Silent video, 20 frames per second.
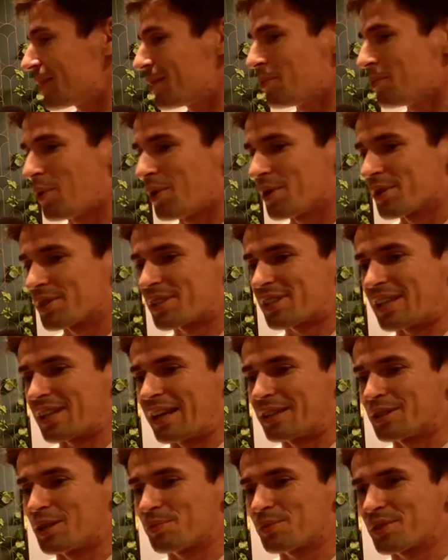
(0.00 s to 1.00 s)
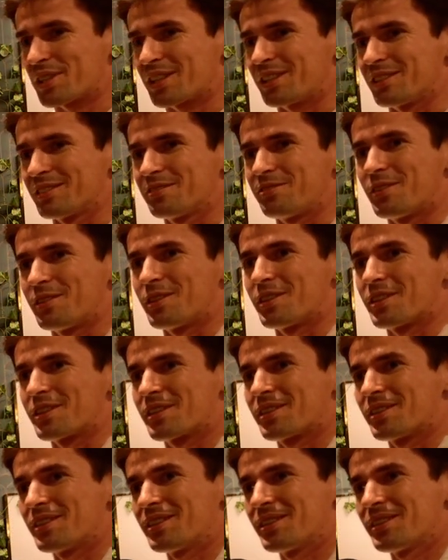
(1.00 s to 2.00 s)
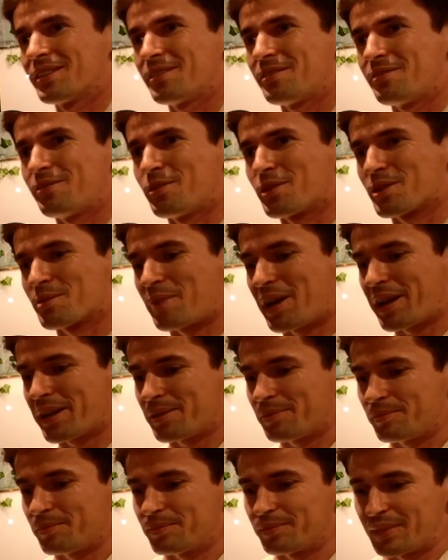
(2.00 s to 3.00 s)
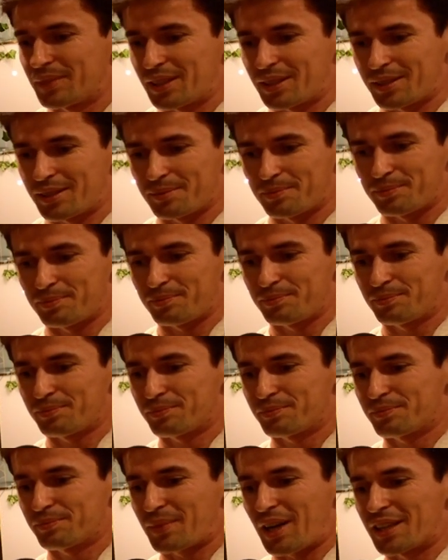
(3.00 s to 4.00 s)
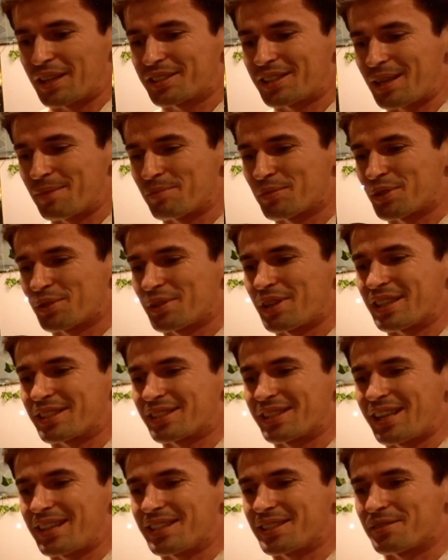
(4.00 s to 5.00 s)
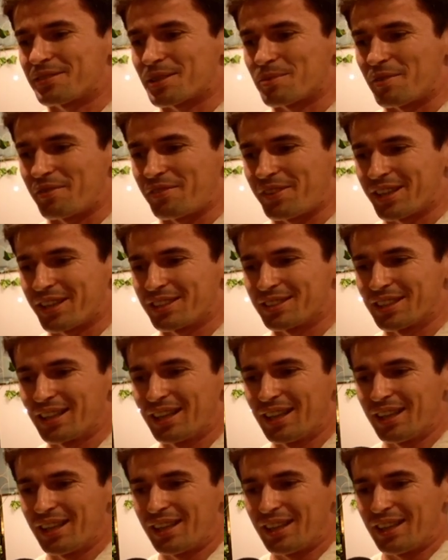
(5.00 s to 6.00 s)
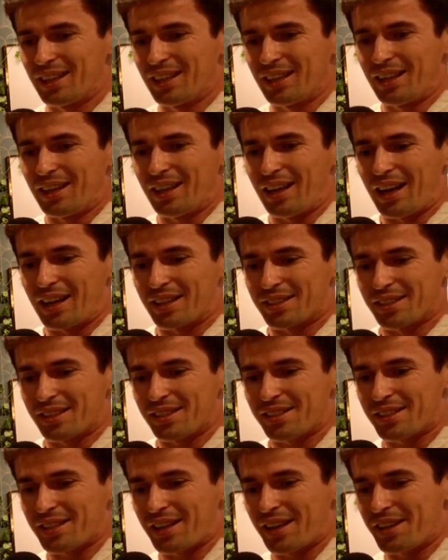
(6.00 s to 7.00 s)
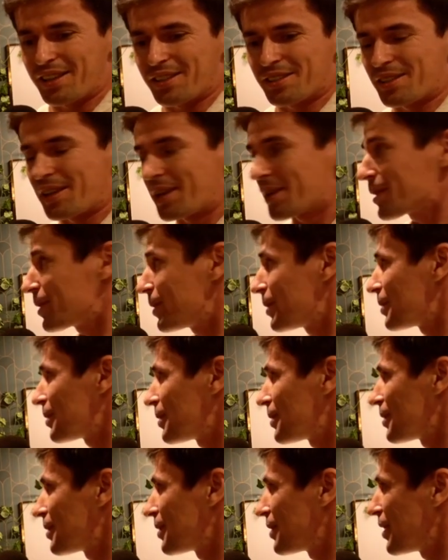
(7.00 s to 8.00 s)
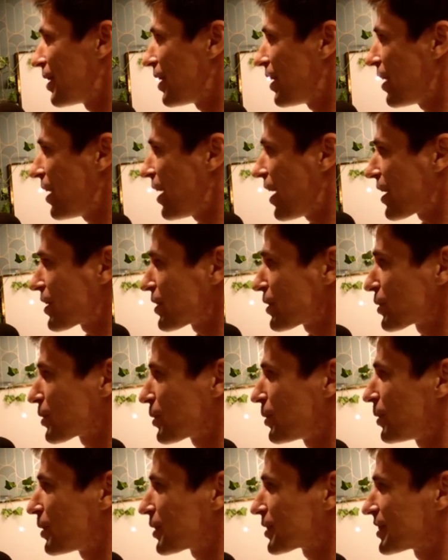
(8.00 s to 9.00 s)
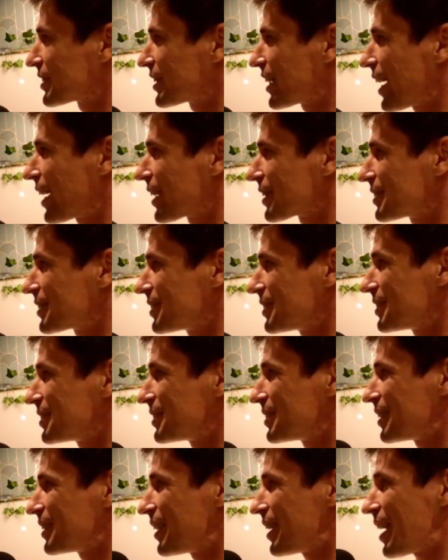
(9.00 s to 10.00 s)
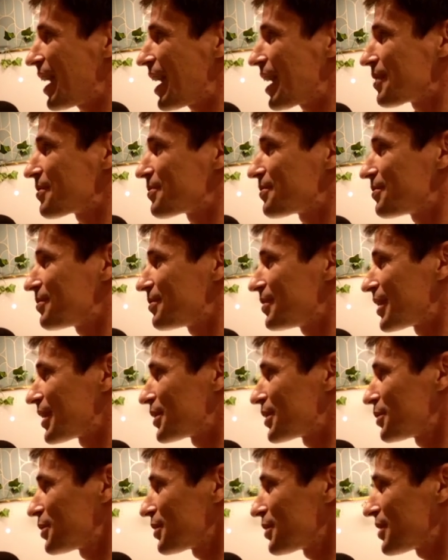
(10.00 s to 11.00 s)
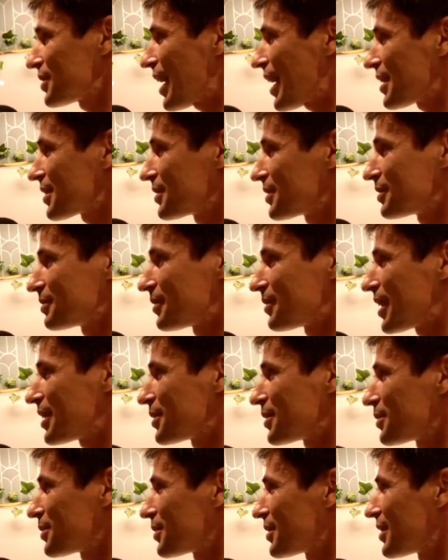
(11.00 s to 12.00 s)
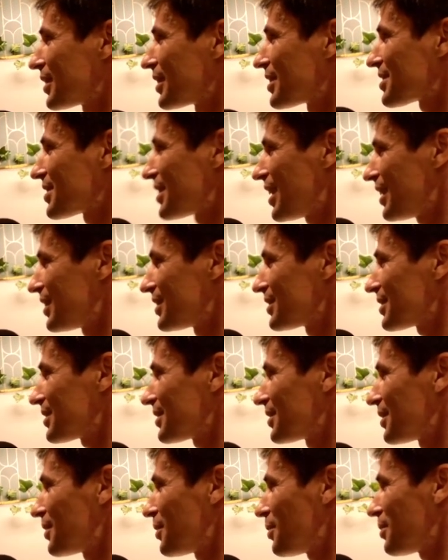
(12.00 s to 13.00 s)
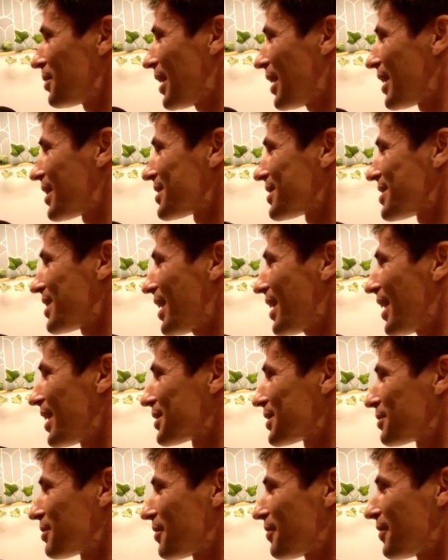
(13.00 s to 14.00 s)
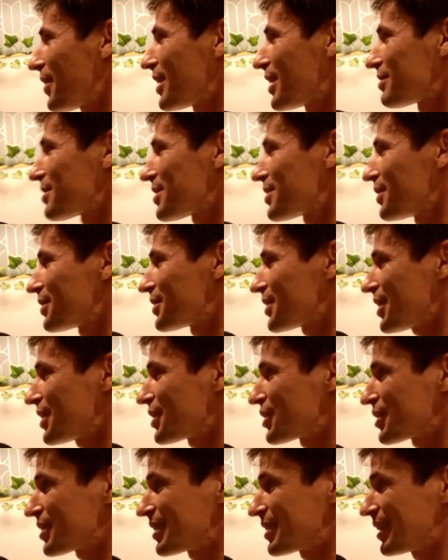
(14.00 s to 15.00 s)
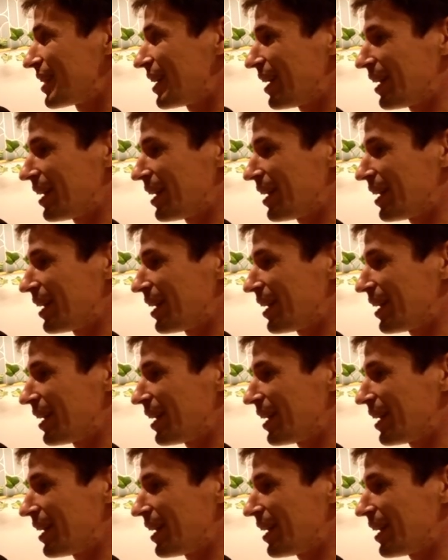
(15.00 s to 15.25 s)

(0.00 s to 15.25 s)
was an obstacle for my attempt to get data from a file. And this says like error hot set if return handle value is null and the end of the file is not reached.